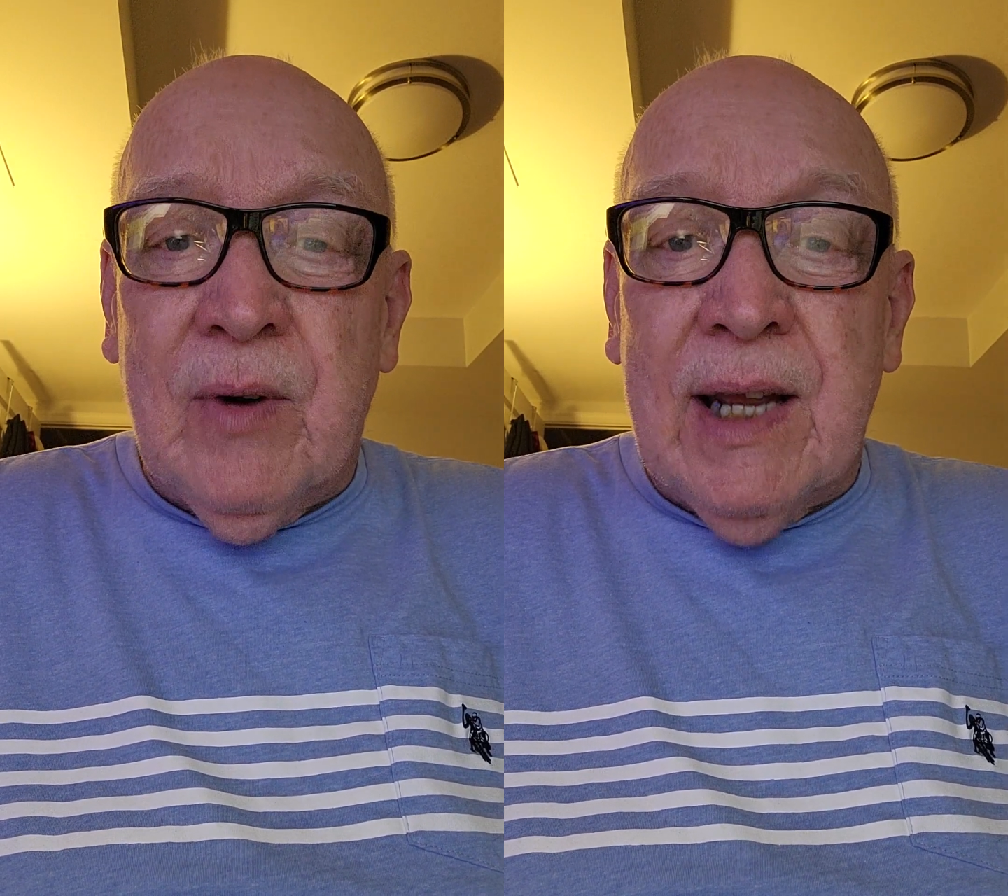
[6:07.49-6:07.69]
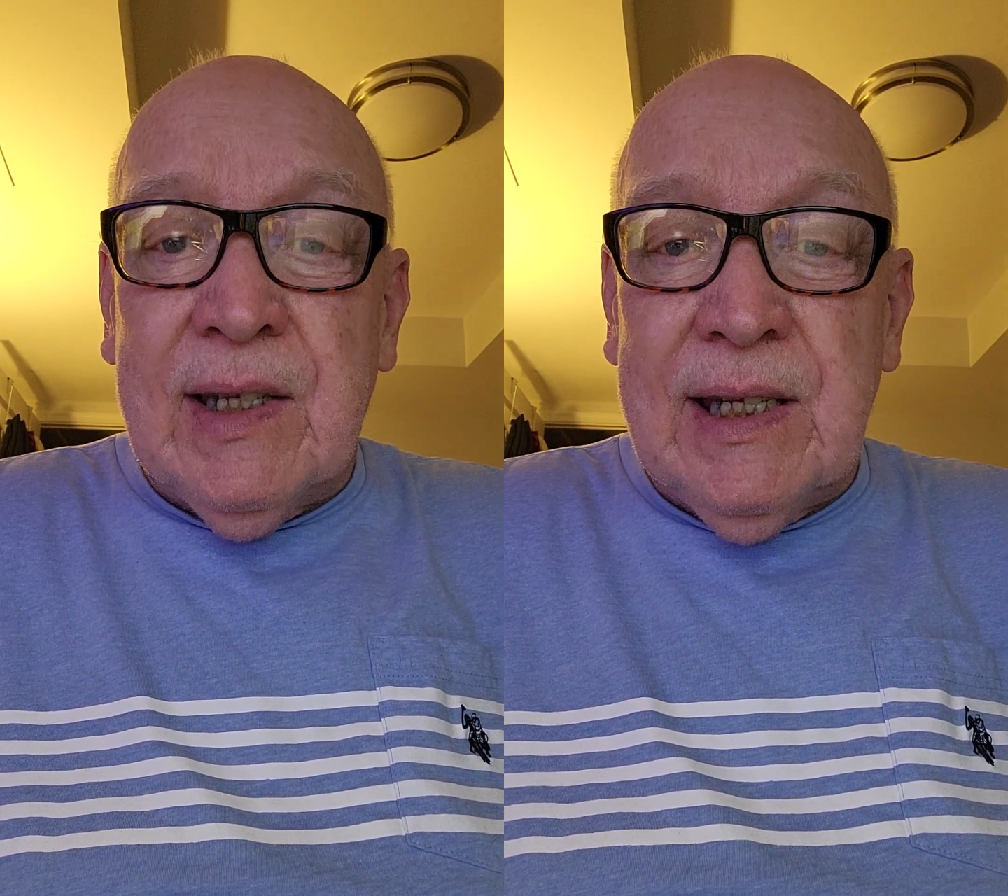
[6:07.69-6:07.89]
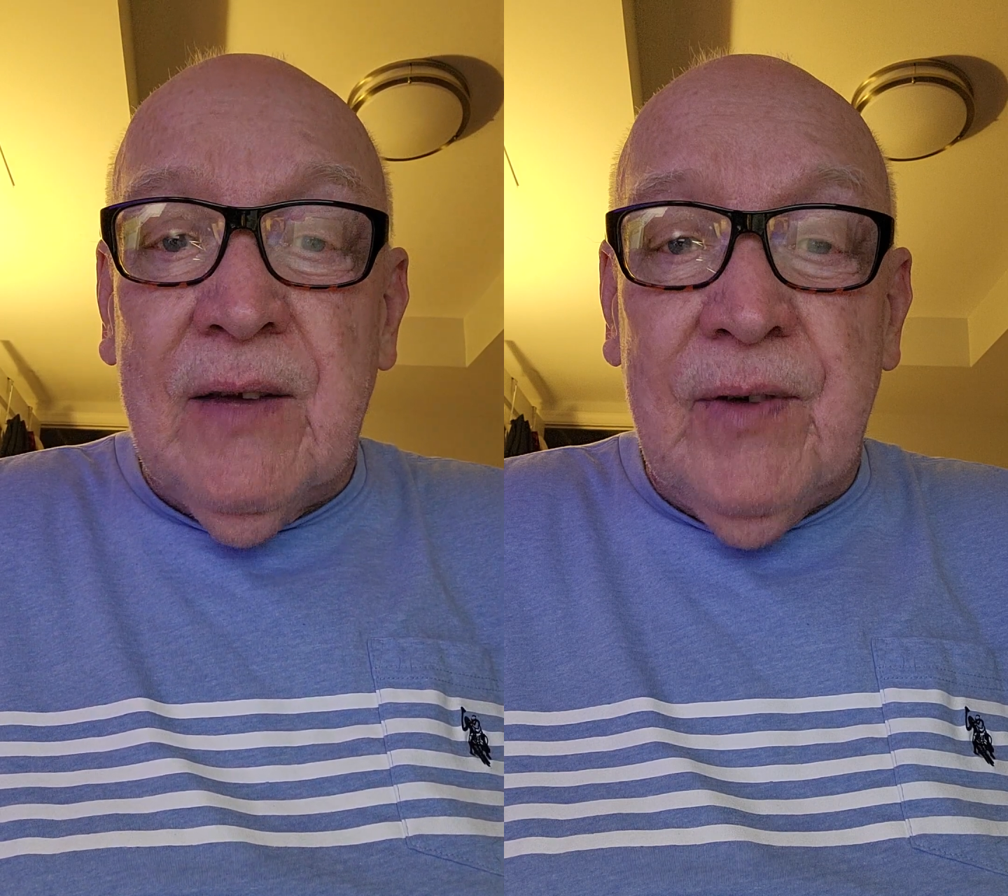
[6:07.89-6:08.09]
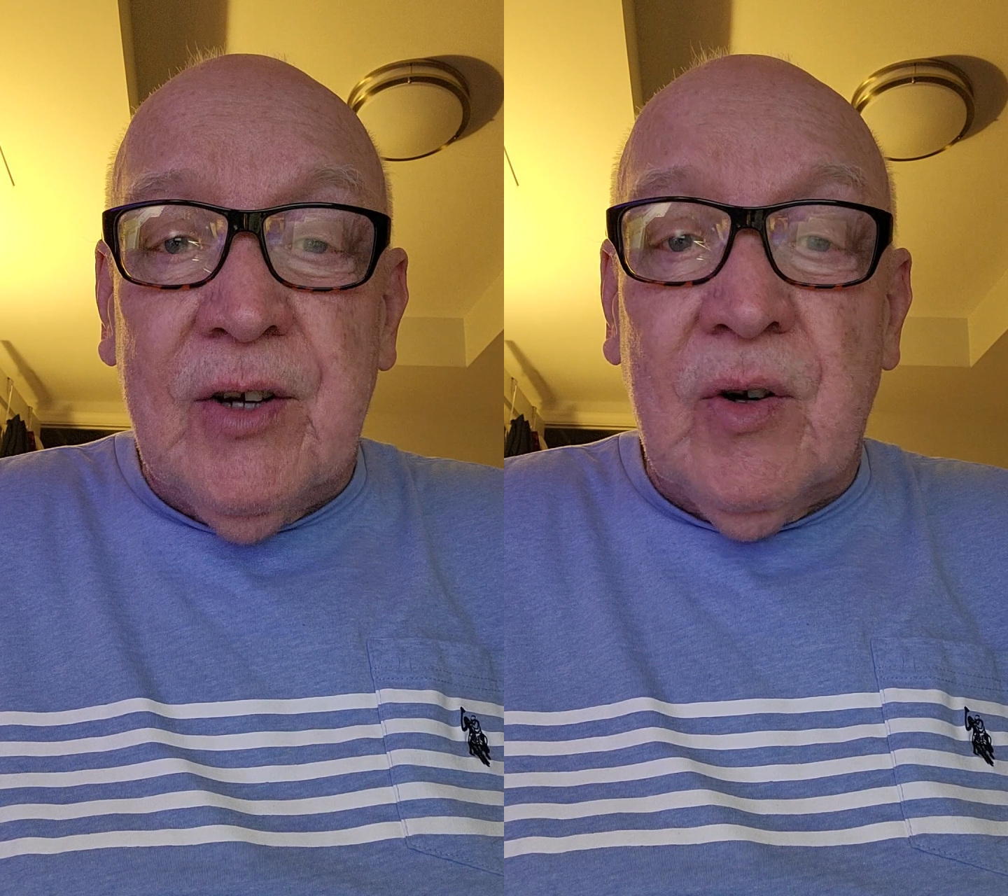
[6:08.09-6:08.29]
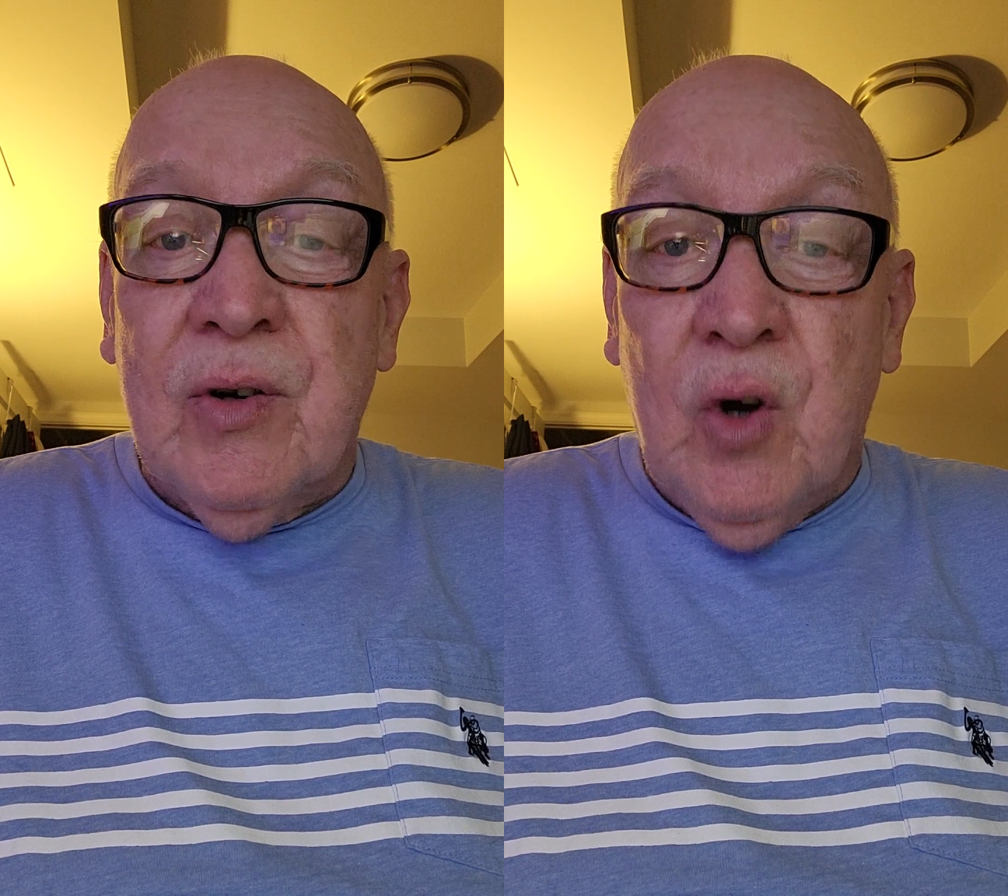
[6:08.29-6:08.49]
when I see a
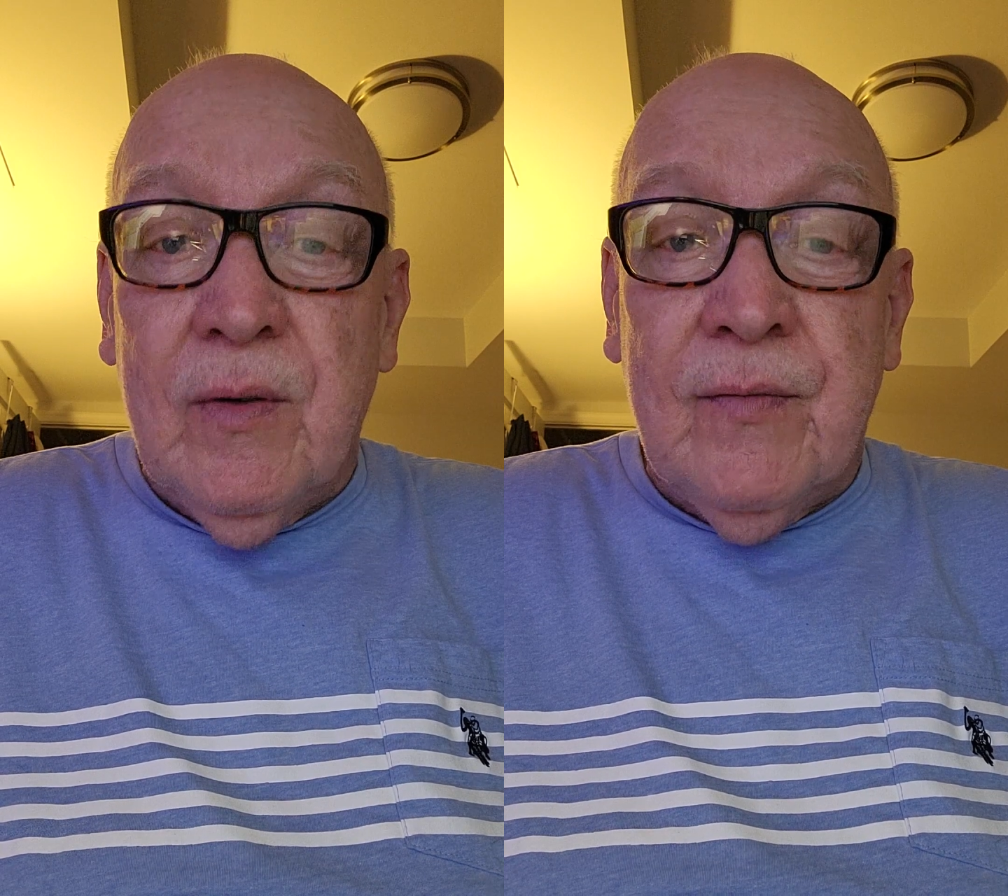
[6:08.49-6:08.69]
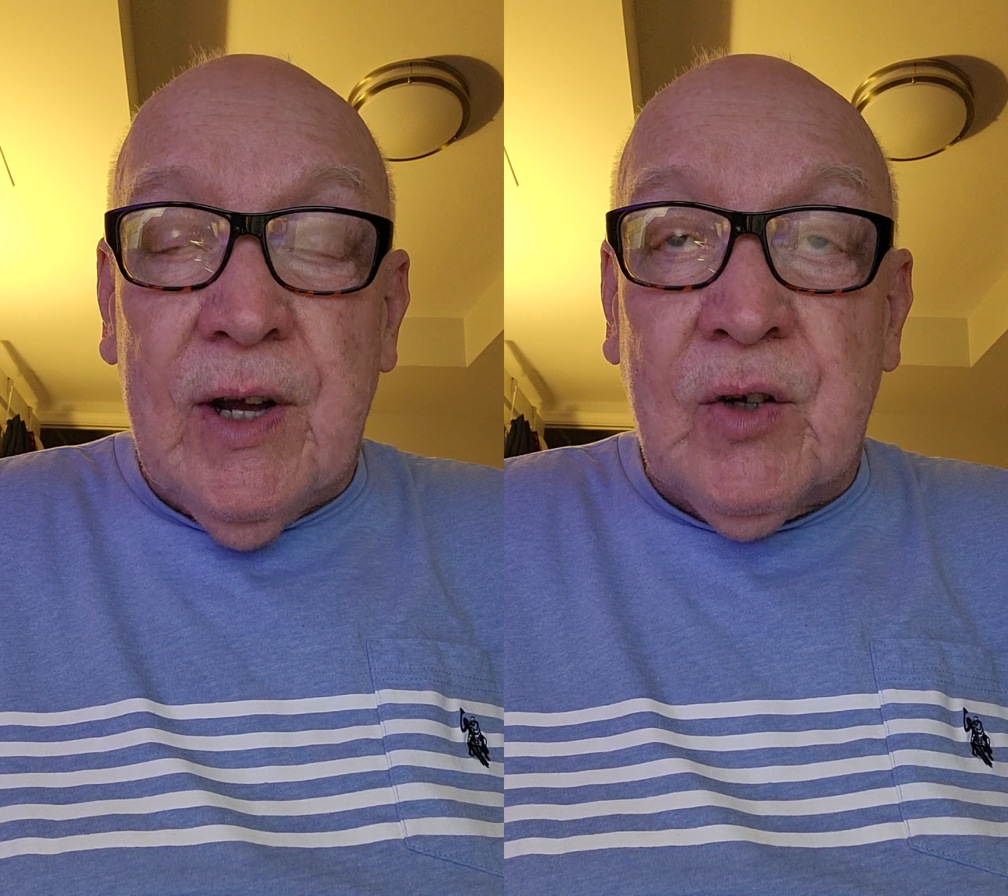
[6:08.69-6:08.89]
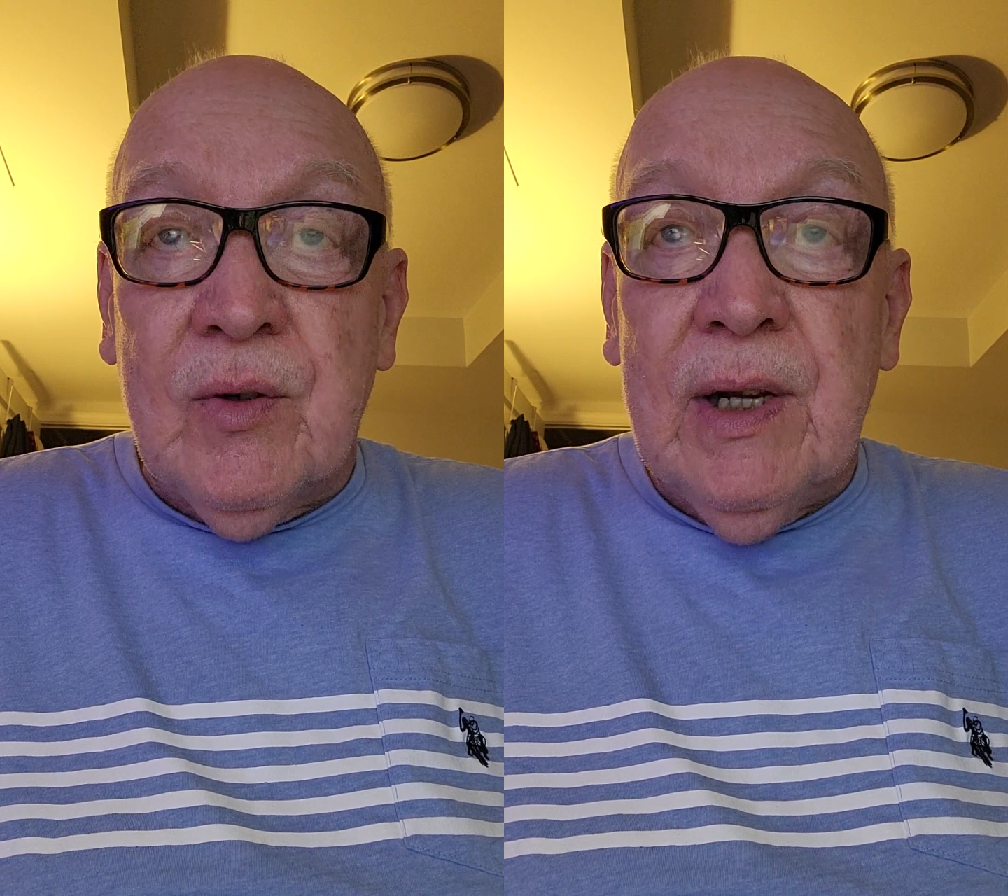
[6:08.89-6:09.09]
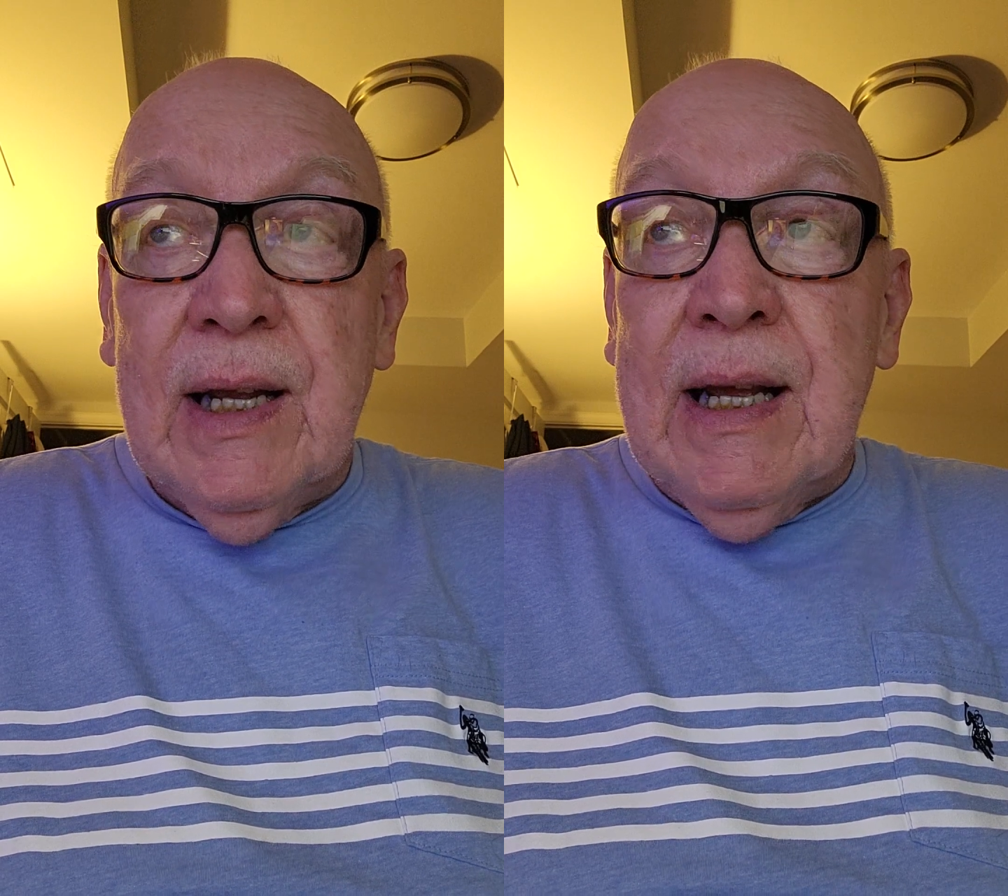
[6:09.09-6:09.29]
veteran, know a veteran,